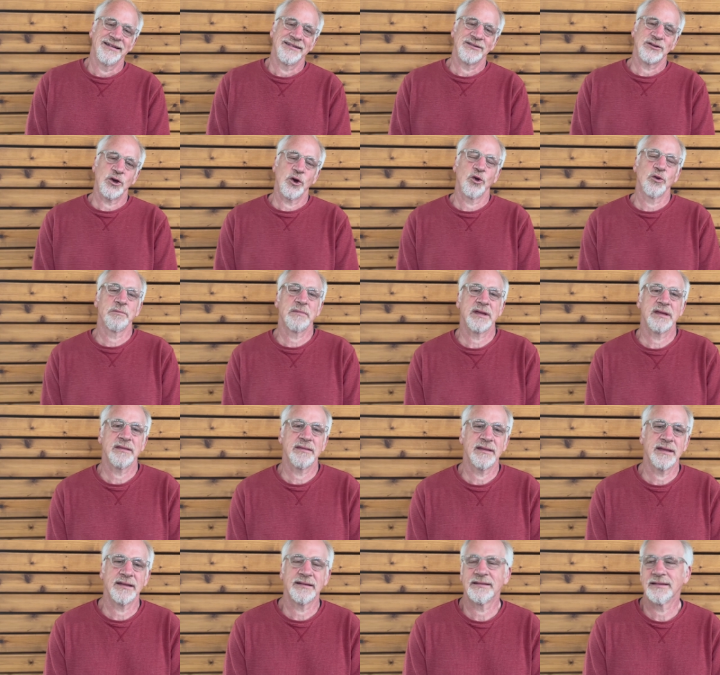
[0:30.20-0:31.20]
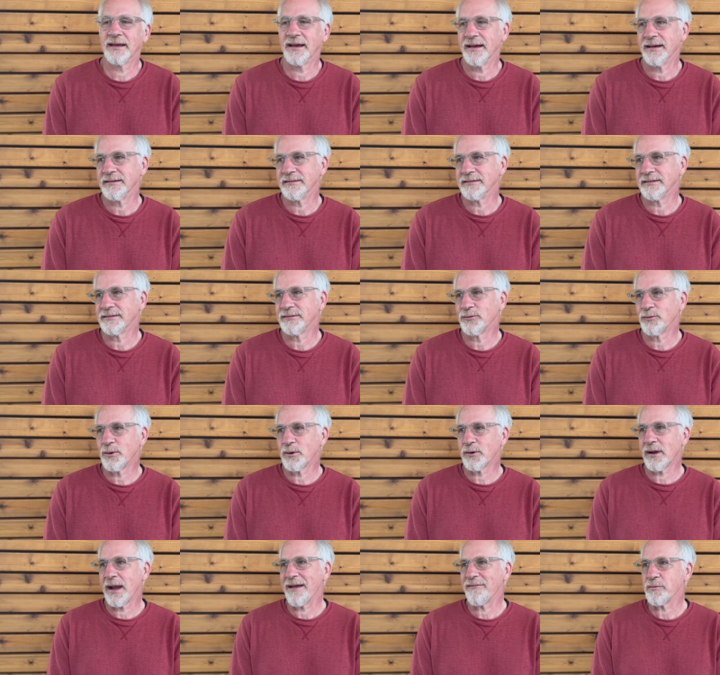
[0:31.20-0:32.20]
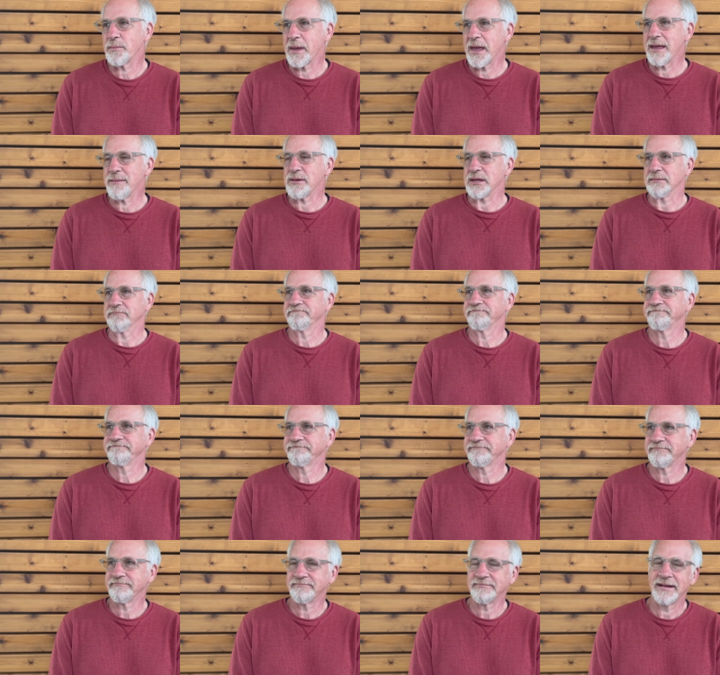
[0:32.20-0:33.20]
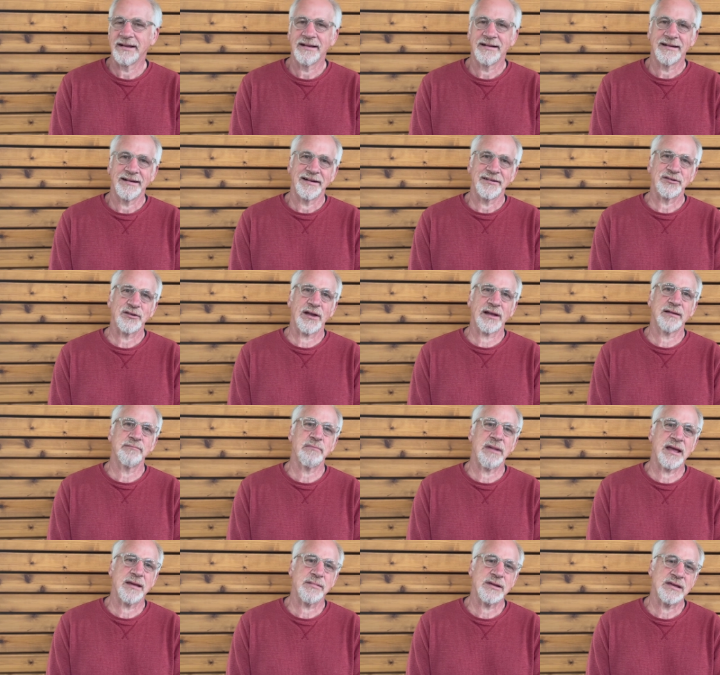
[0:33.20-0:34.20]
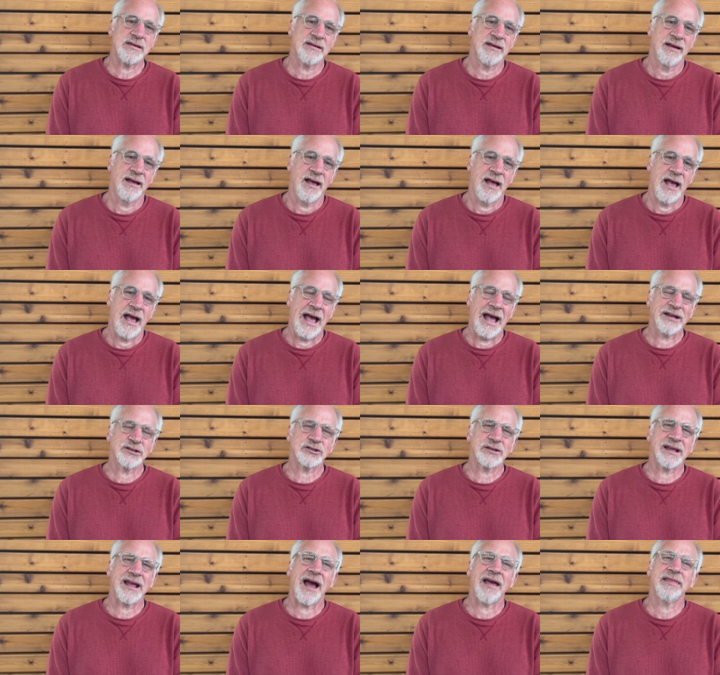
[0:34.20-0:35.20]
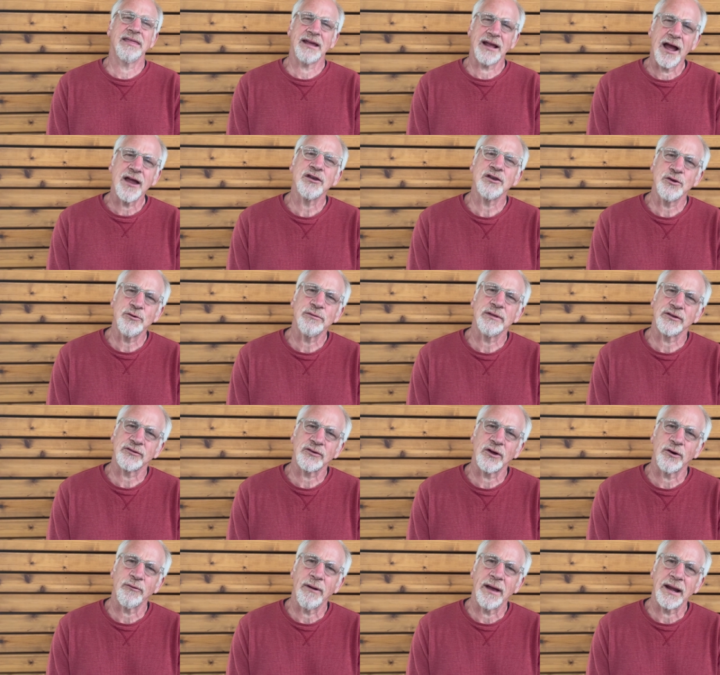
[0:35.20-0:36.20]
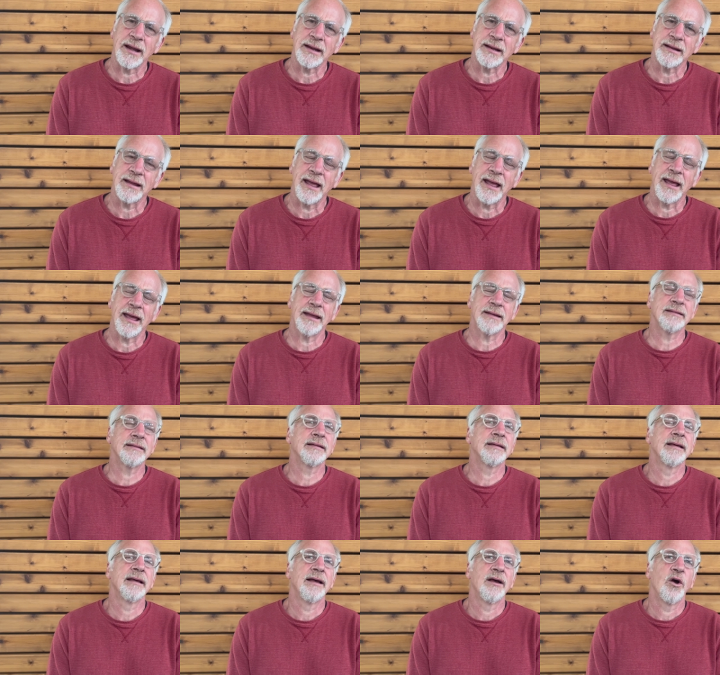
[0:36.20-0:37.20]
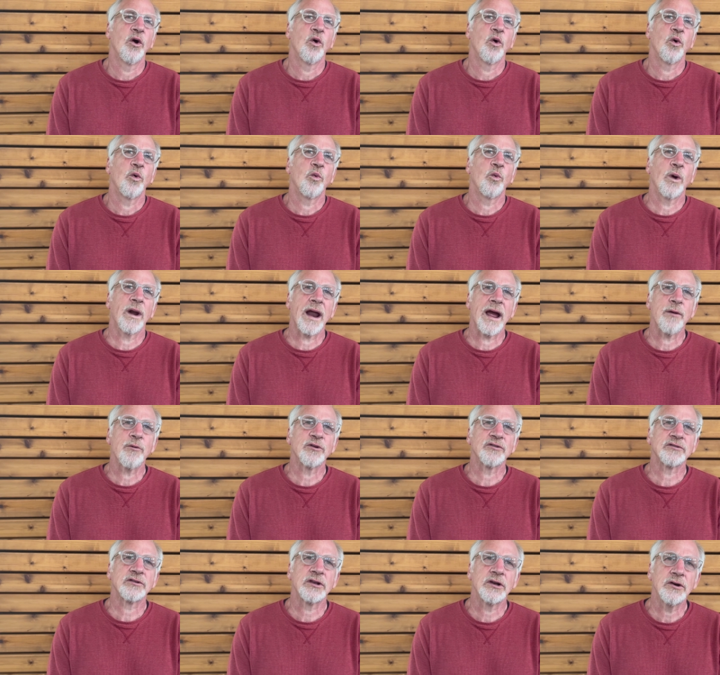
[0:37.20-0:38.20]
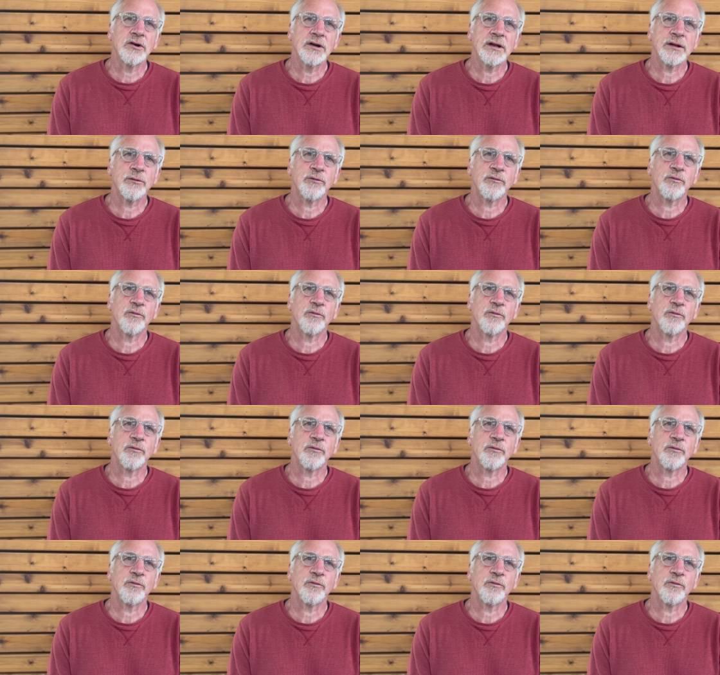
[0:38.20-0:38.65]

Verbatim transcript: told me that. Uh, we were going to have a baby, a second baby. Actually, I think I knew this already, and what I was learning